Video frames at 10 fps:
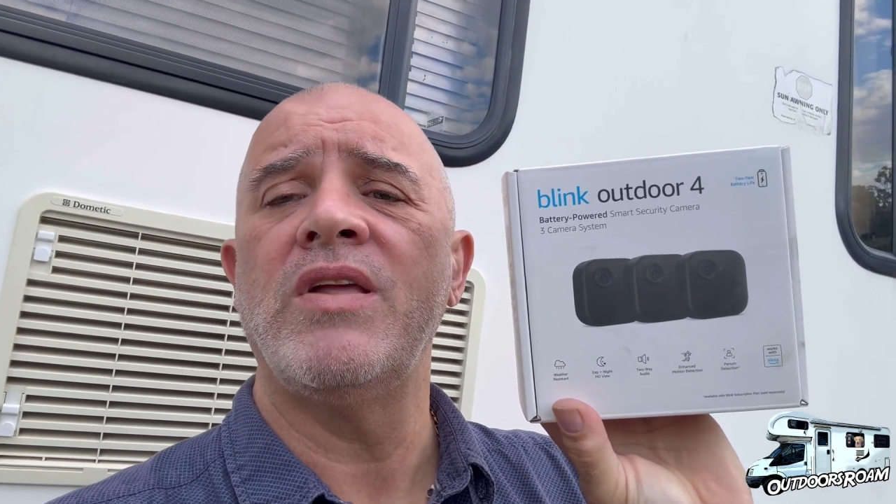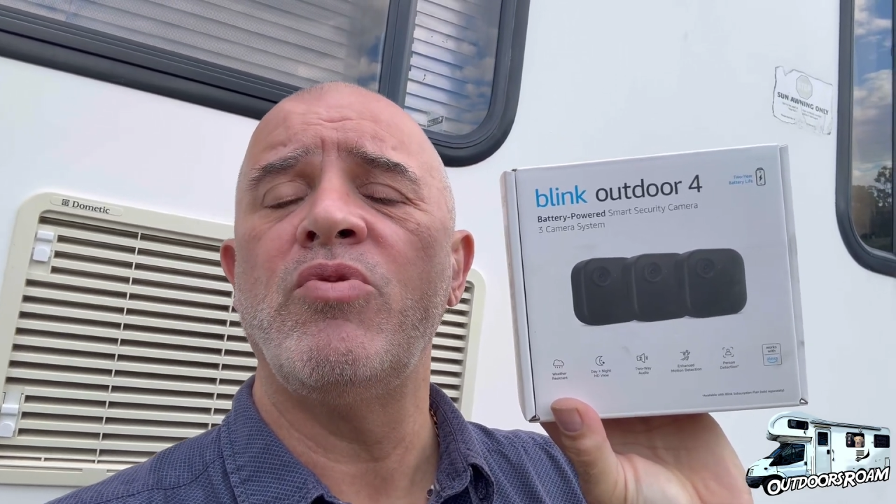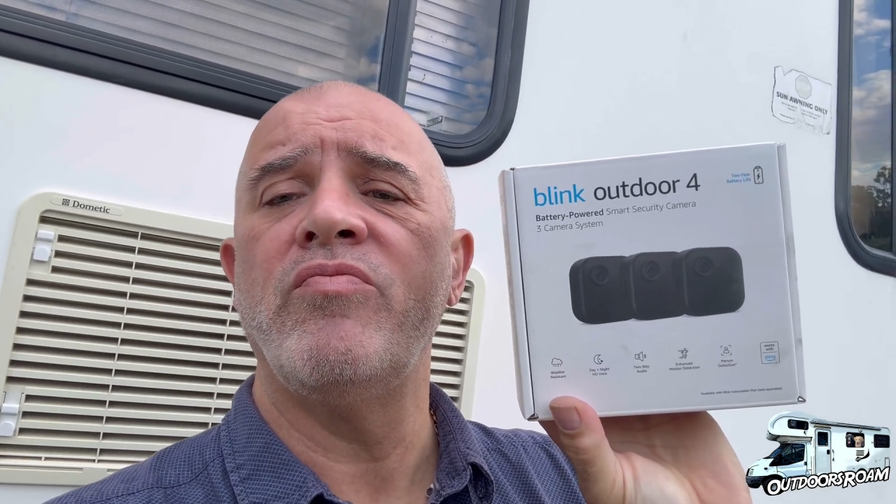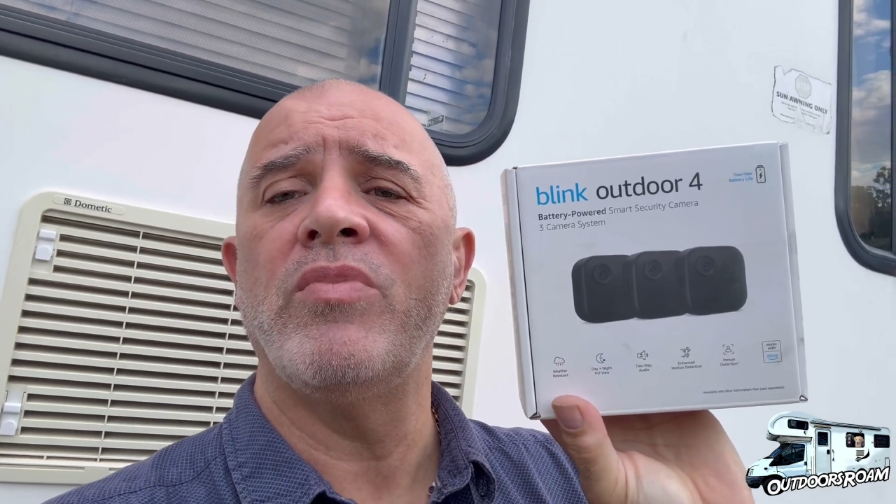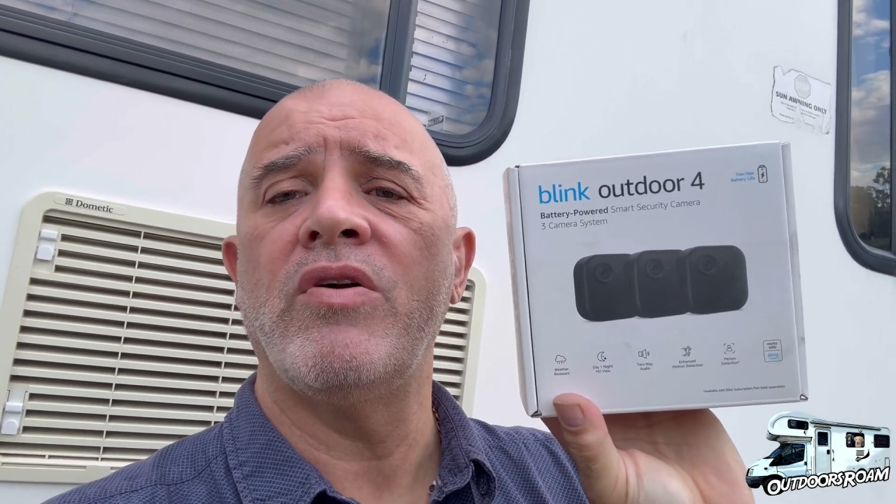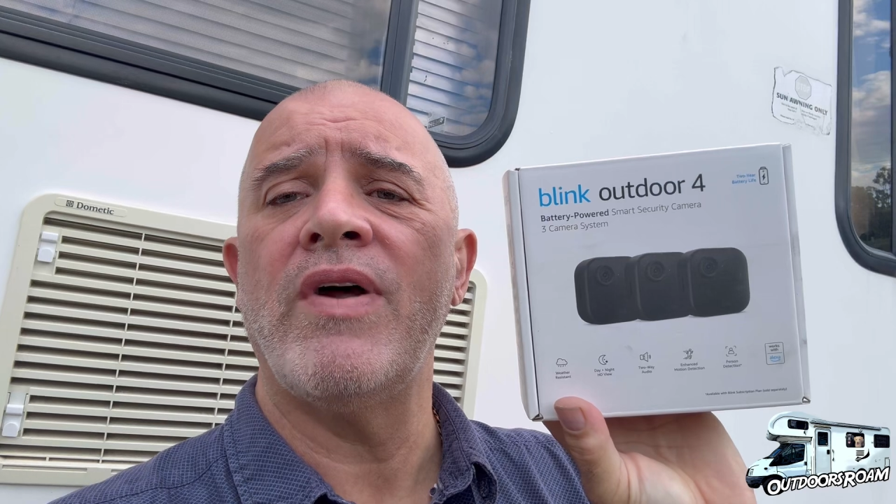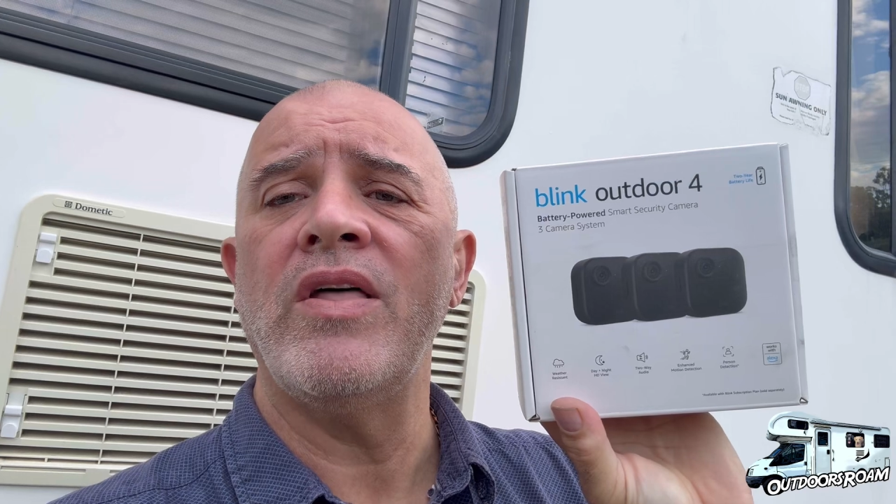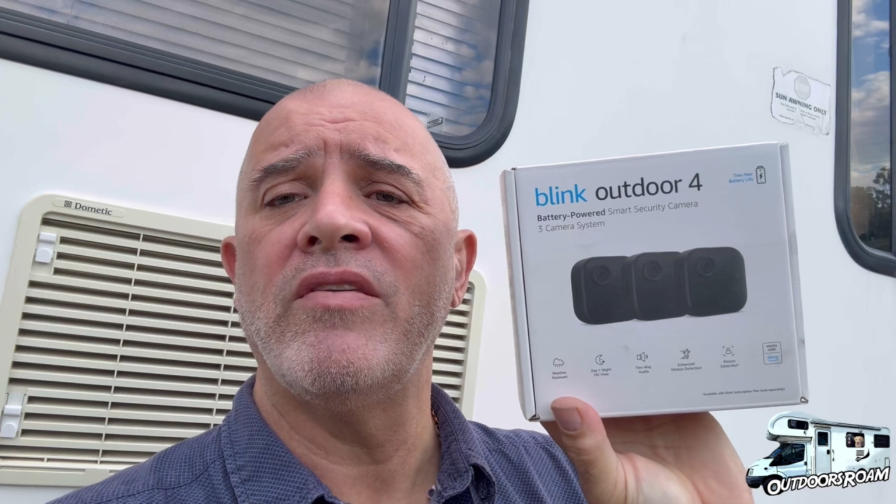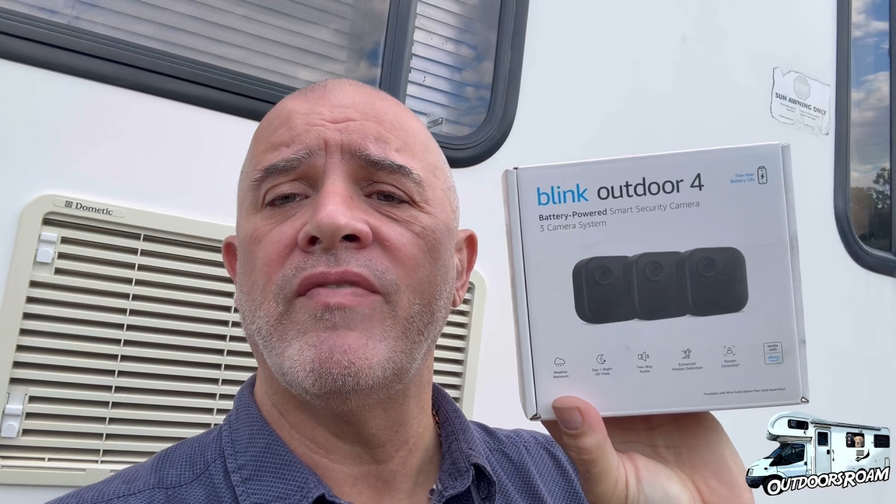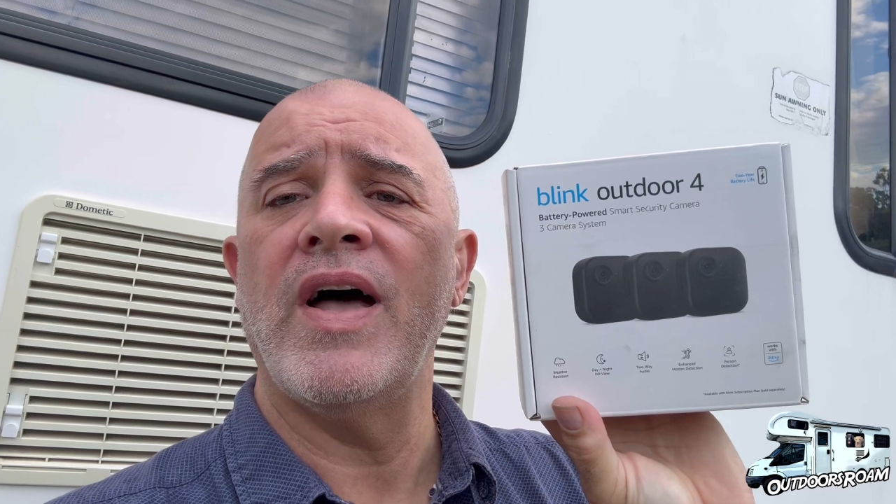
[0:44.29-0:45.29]
movement around
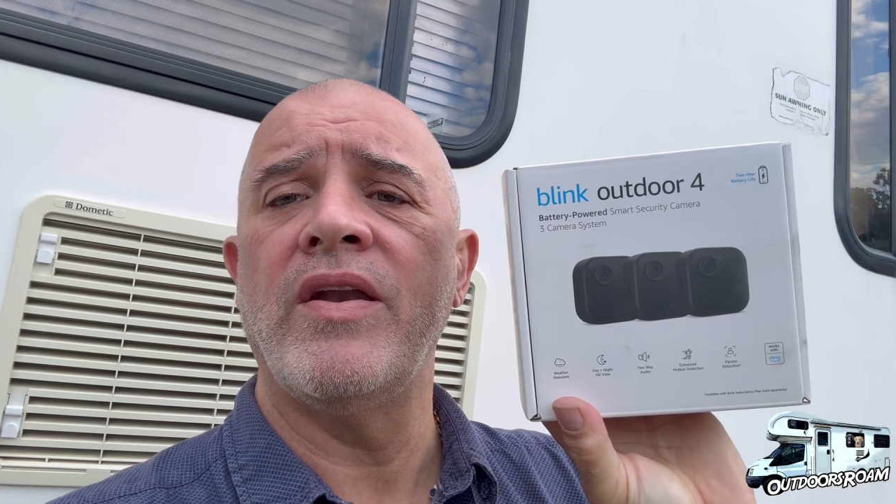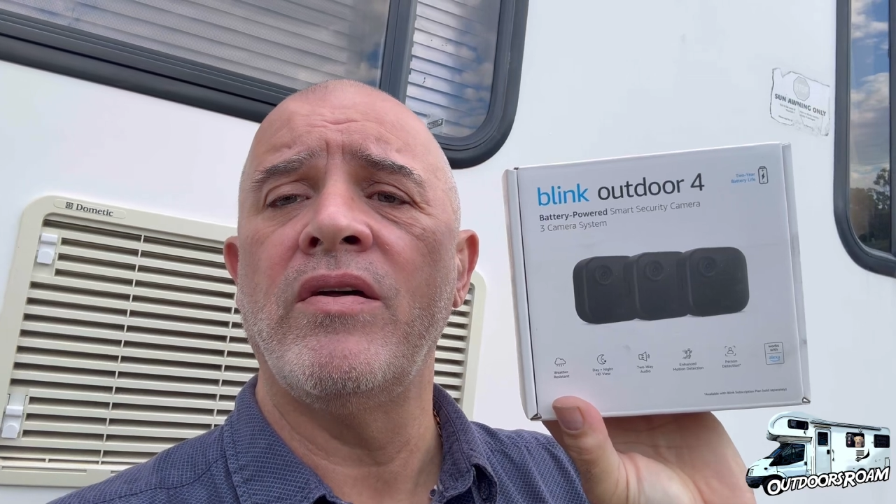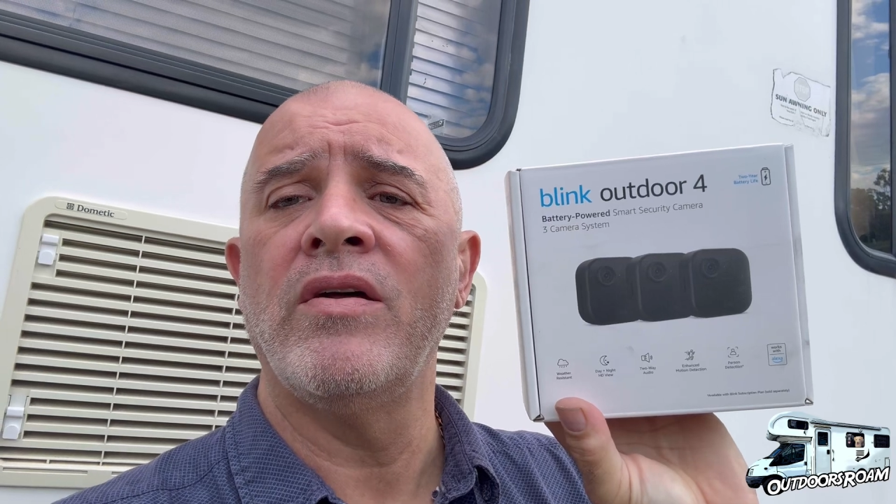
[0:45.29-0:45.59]
the van